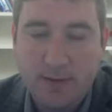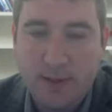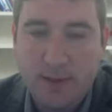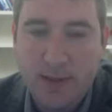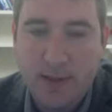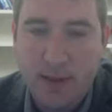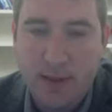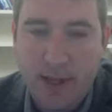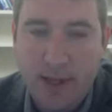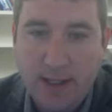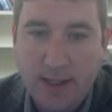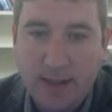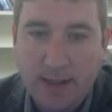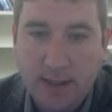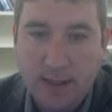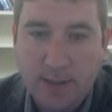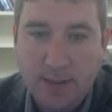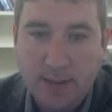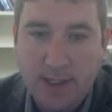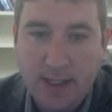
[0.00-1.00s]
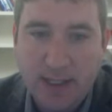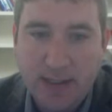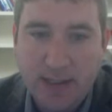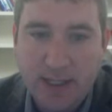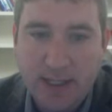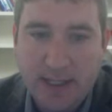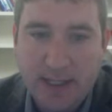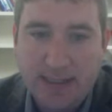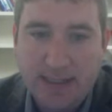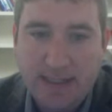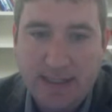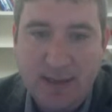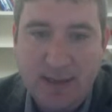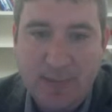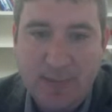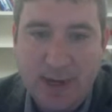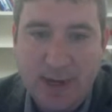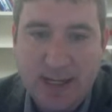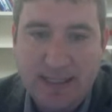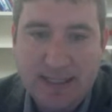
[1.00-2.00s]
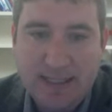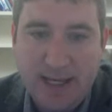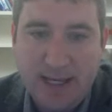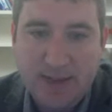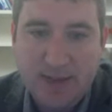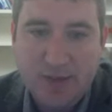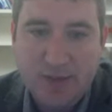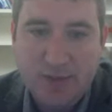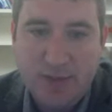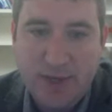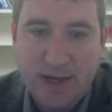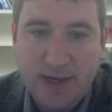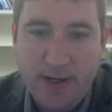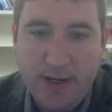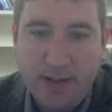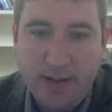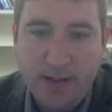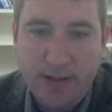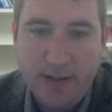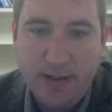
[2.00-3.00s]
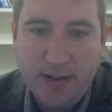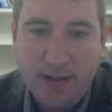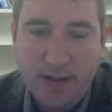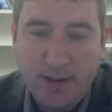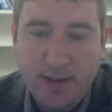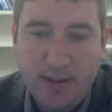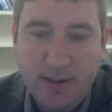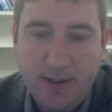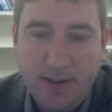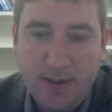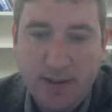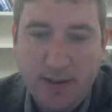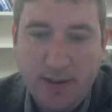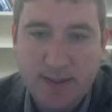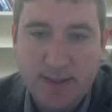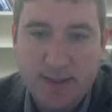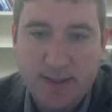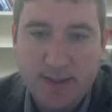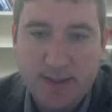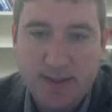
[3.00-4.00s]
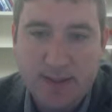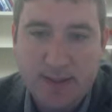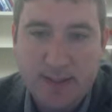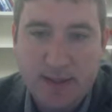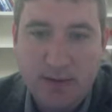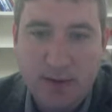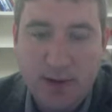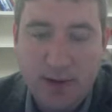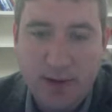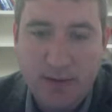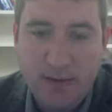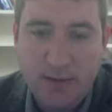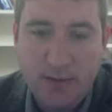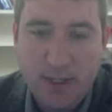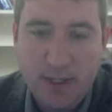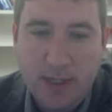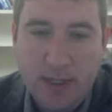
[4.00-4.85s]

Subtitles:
Alright, and so I'm going to get that z minus x squared is 0.